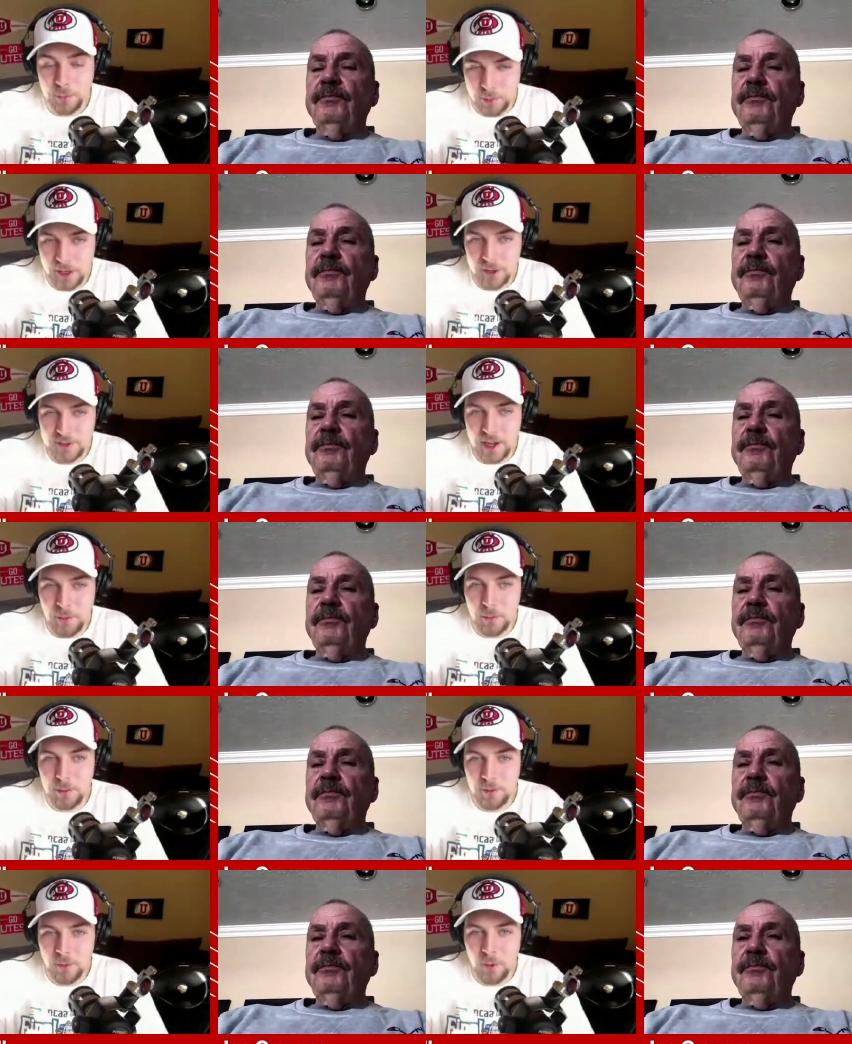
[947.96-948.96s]
Speaker 1: the players that were
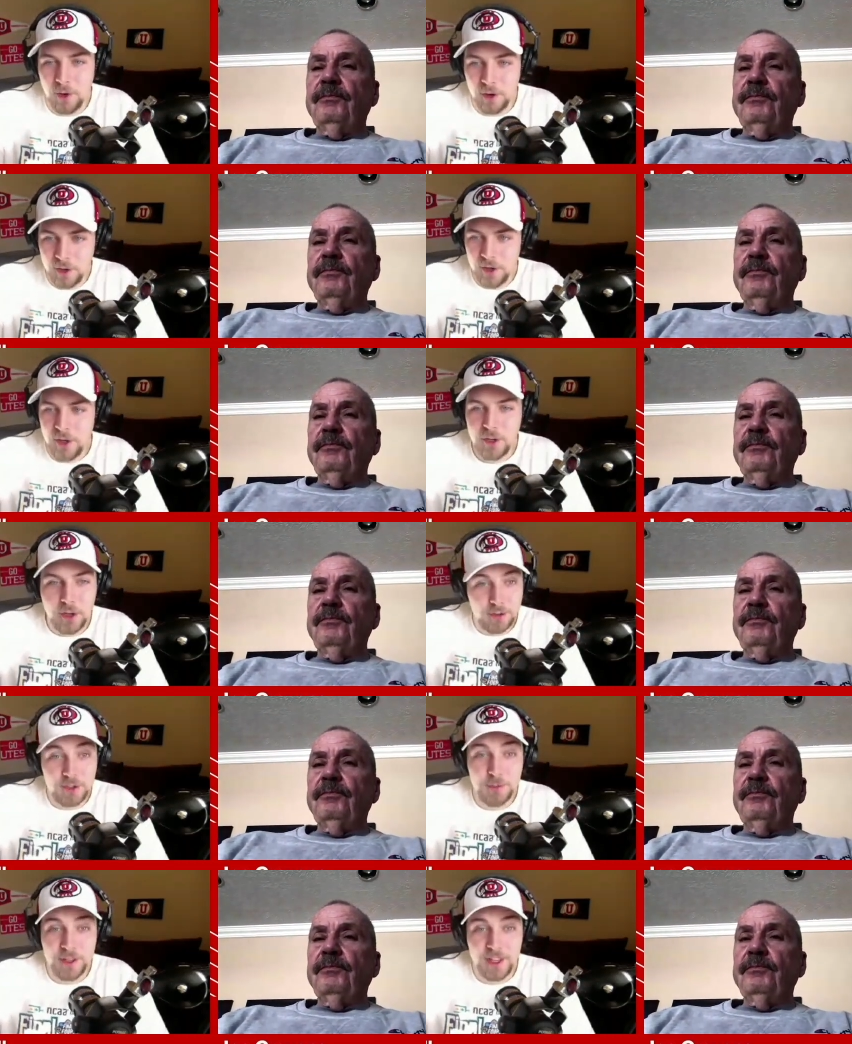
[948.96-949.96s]
before
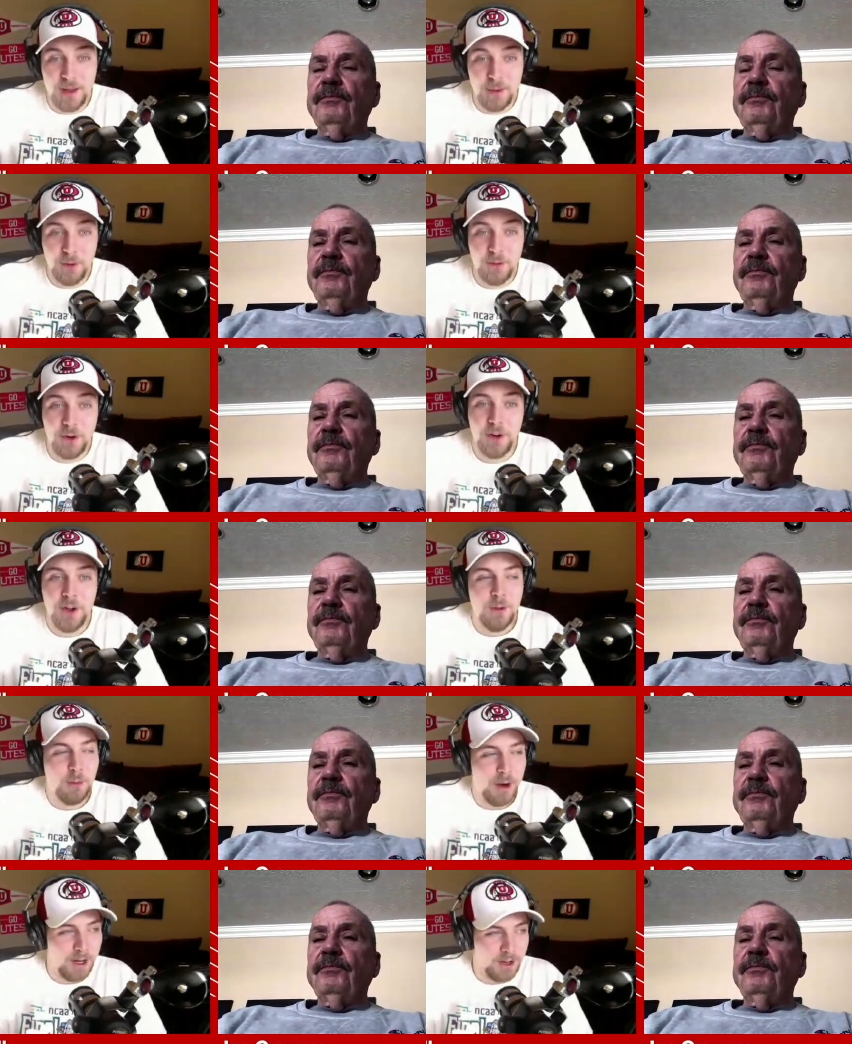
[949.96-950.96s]
Coach Smith came over,
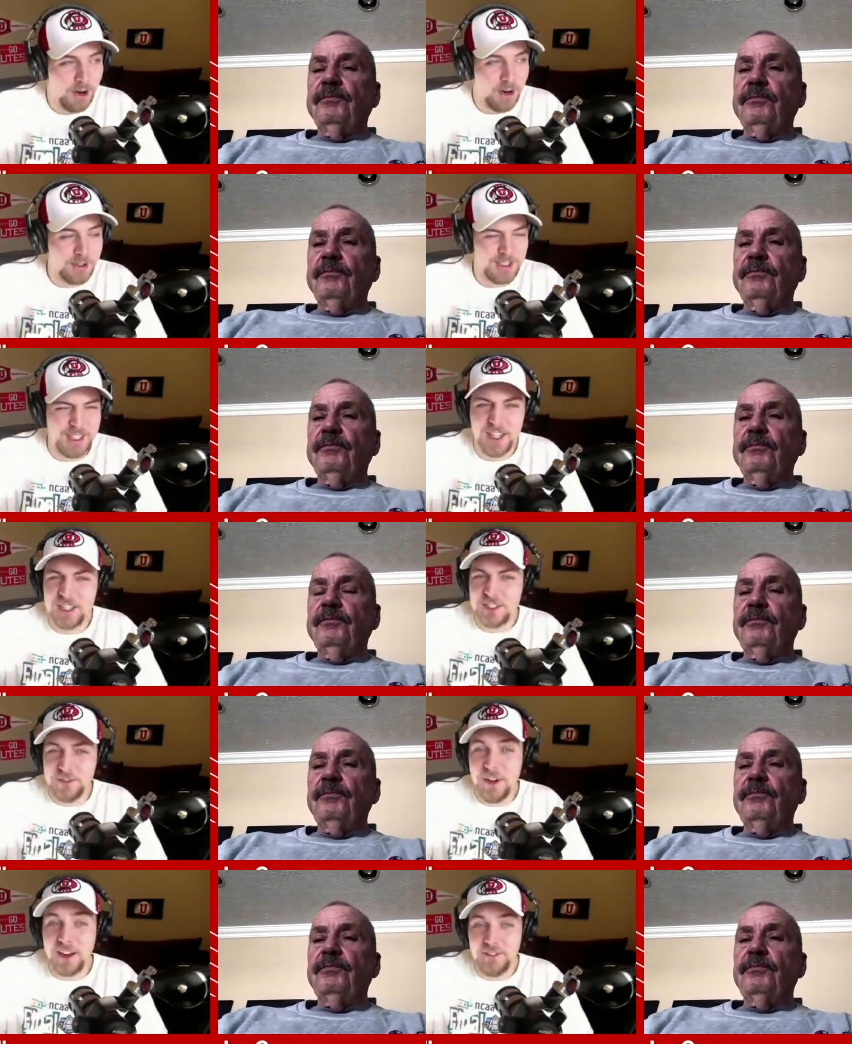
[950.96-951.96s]
Brandon Carlson,
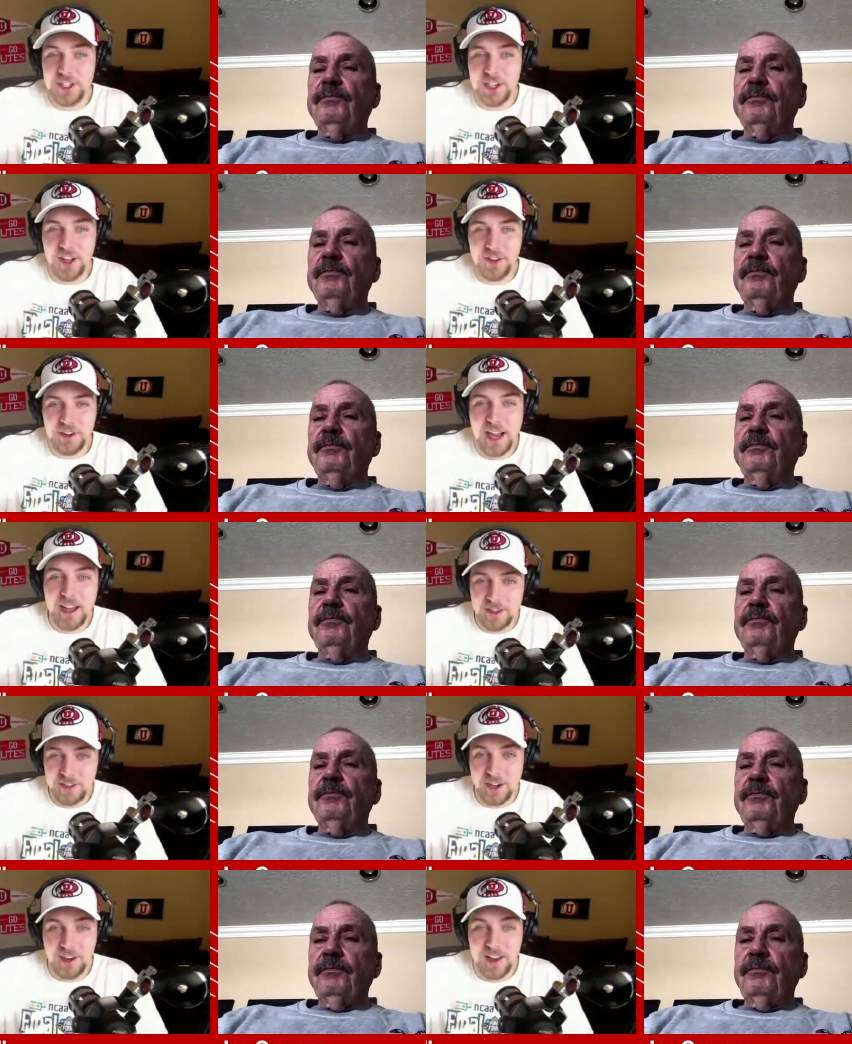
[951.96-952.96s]
Stefanovic, another guy
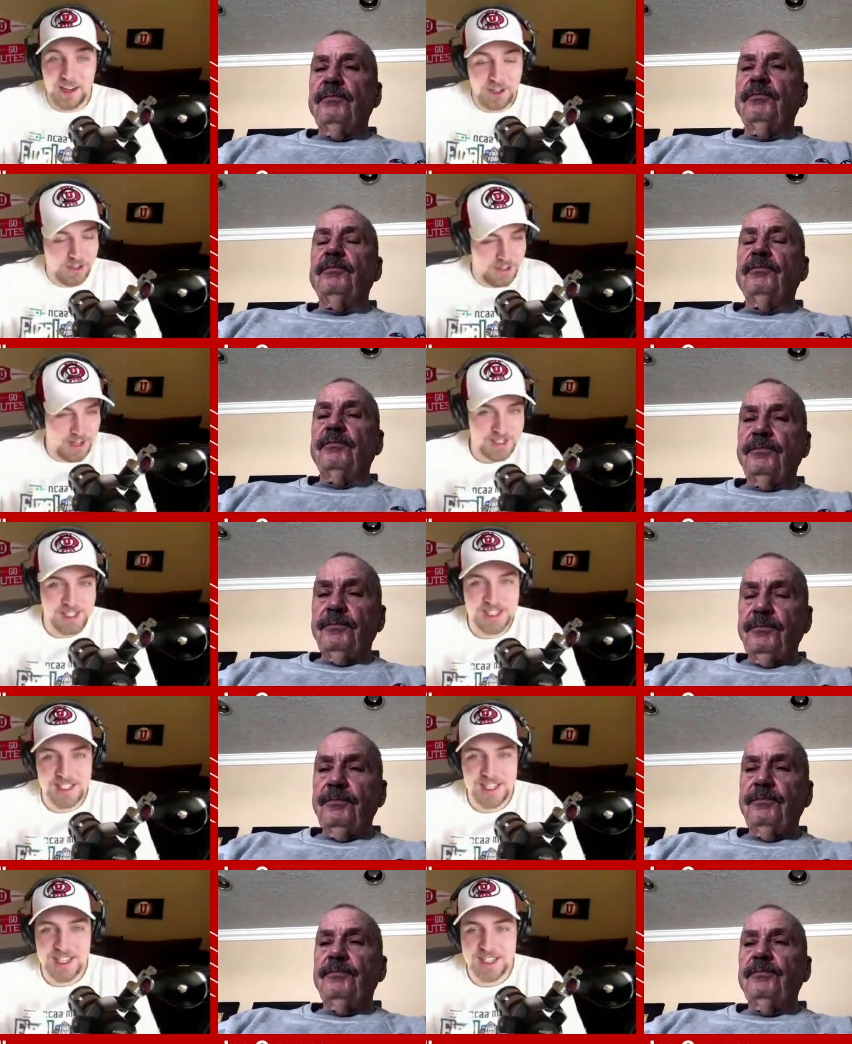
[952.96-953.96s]
that's done a lot of good things this
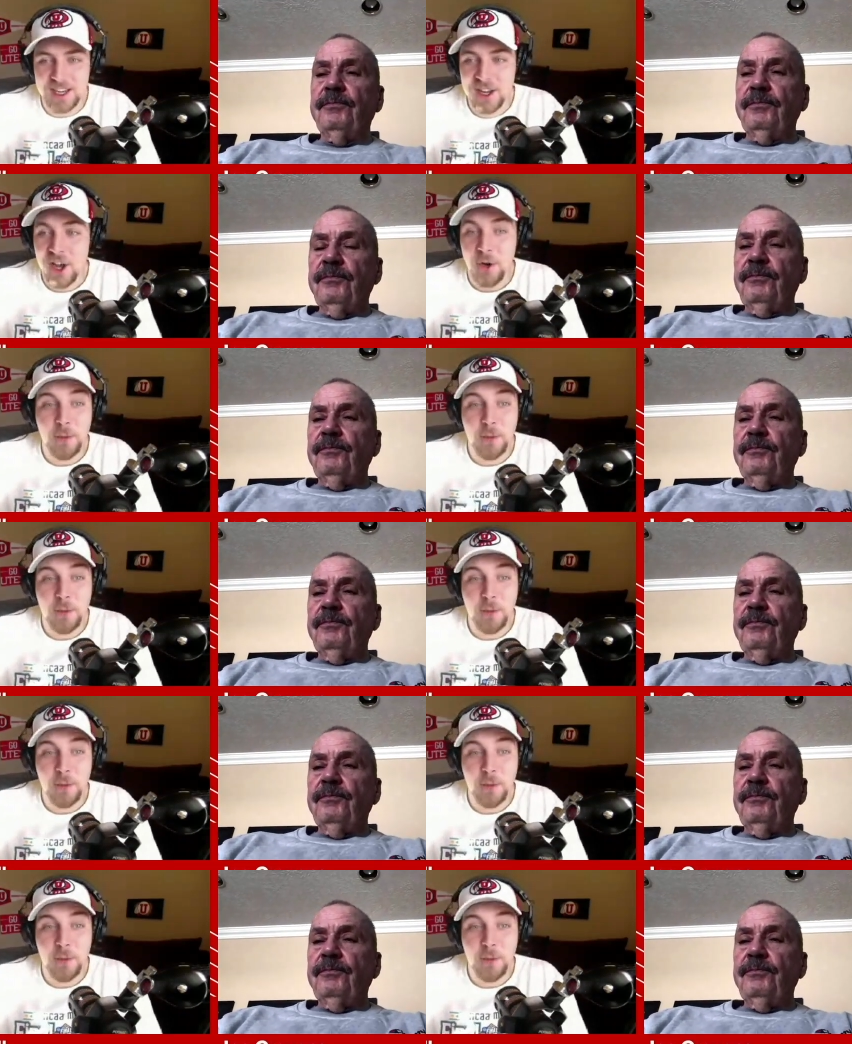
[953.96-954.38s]
season.